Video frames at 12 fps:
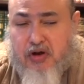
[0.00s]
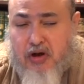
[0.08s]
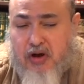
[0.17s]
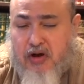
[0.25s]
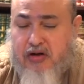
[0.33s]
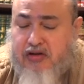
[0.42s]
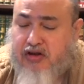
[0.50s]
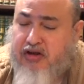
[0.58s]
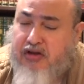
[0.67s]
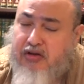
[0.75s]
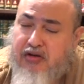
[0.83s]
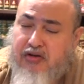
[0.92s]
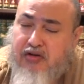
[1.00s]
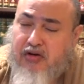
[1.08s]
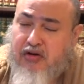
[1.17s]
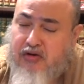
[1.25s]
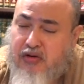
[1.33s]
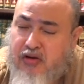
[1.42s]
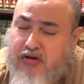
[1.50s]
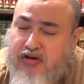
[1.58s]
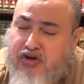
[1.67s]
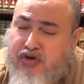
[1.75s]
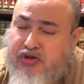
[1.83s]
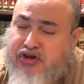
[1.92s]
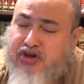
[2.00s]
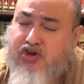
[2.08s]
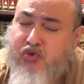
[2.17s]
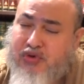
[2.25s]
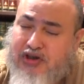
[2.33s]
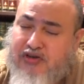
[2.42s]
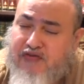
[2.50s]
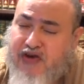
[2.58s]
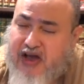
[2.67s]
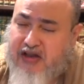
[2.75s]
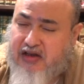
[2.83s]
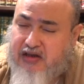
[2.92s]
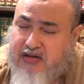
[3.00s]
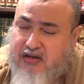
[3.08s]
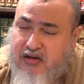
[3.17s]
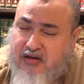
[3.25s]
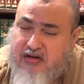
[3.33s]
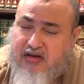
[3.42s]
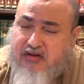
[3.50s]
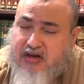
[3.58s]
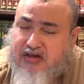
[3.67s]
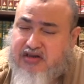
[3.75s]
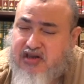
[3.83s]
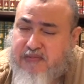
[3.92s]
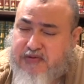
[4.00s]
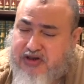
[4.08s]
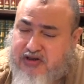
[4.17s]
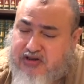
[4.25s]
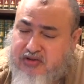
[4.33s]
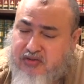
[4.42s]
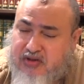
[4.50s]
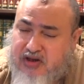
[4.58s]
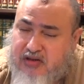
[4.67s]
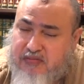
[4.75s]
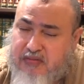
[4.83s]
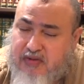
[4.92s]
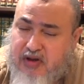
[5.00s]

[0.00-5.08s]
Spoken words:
are they continually valid? Are there exceptions to them?